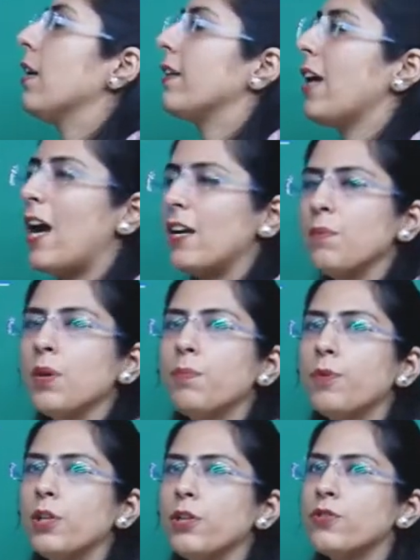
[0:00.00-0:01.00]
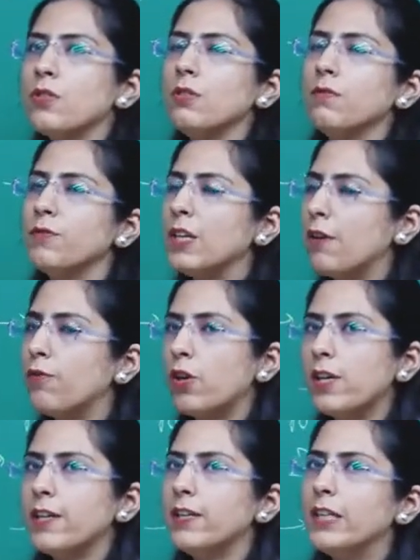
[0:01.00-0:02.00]
Cadmium pollution, we have
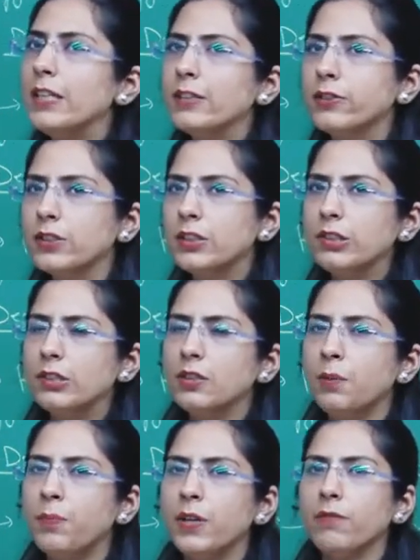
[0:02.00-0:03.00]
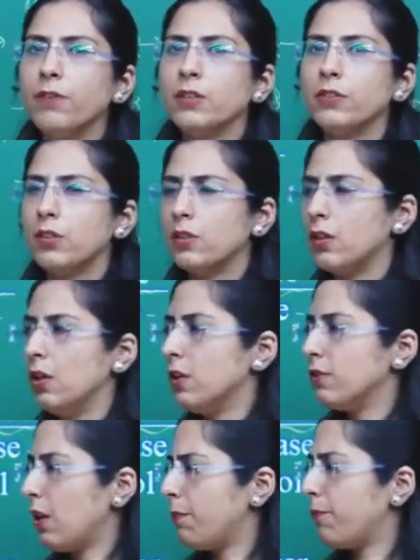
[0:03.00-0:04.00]
already discussed in the previous
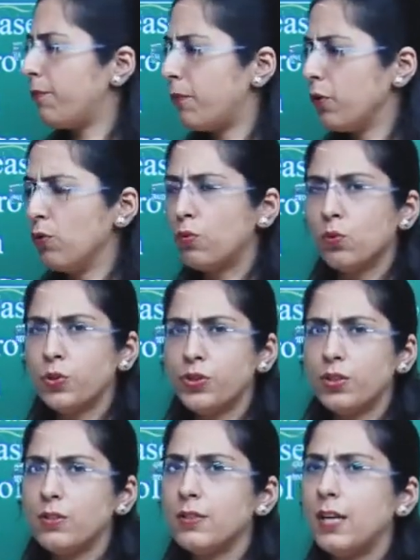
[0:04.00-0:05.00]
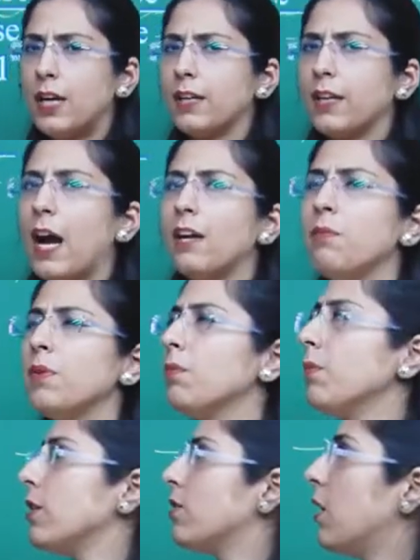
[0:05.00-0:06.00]
some few questions that cadmium is